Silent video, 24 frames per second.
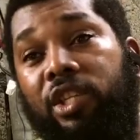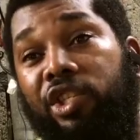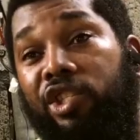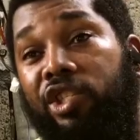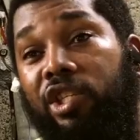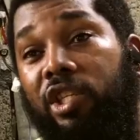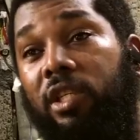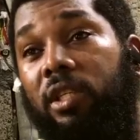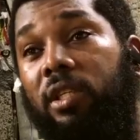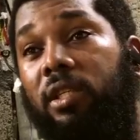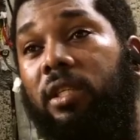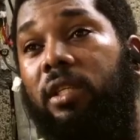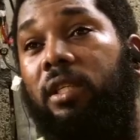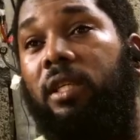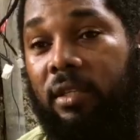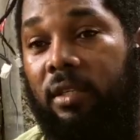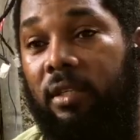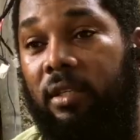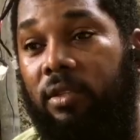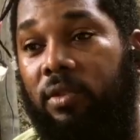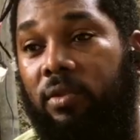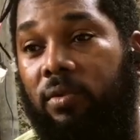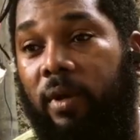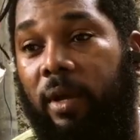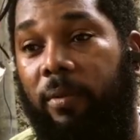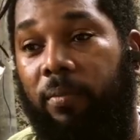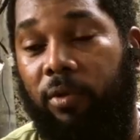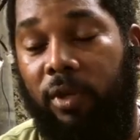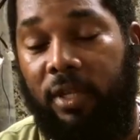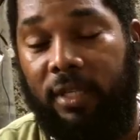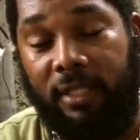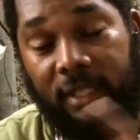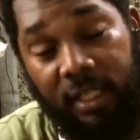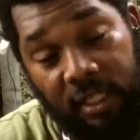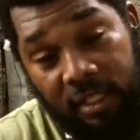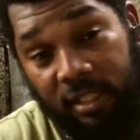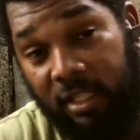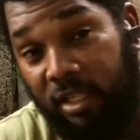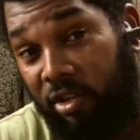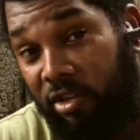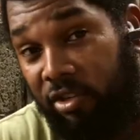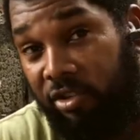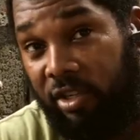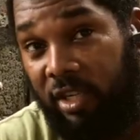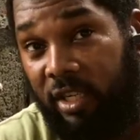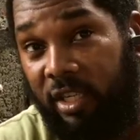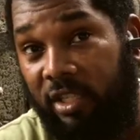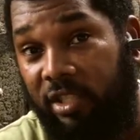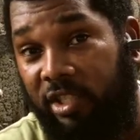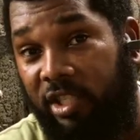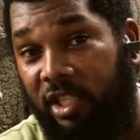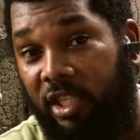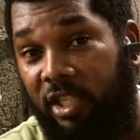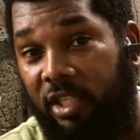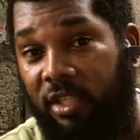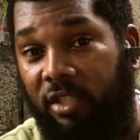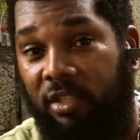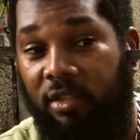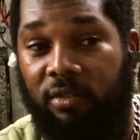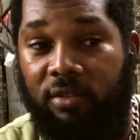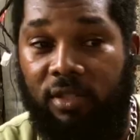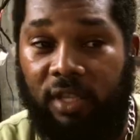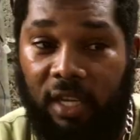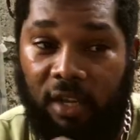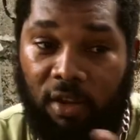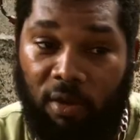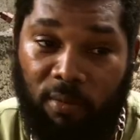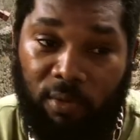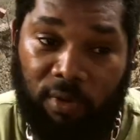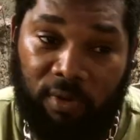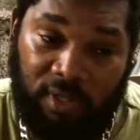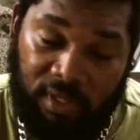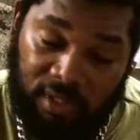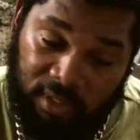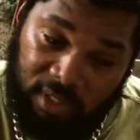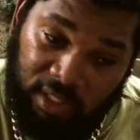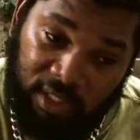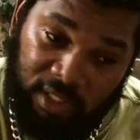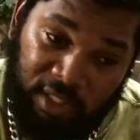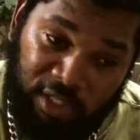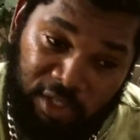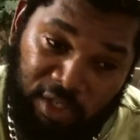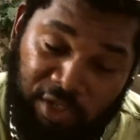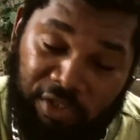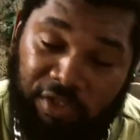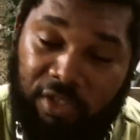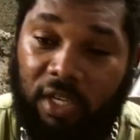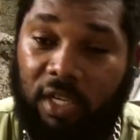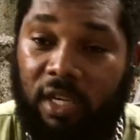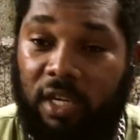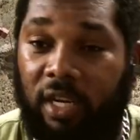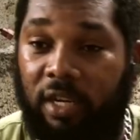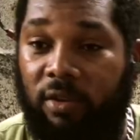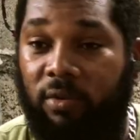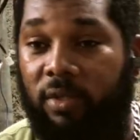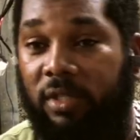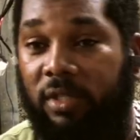engine, so I put a 1600 engine in it. So I come out 1300 and I go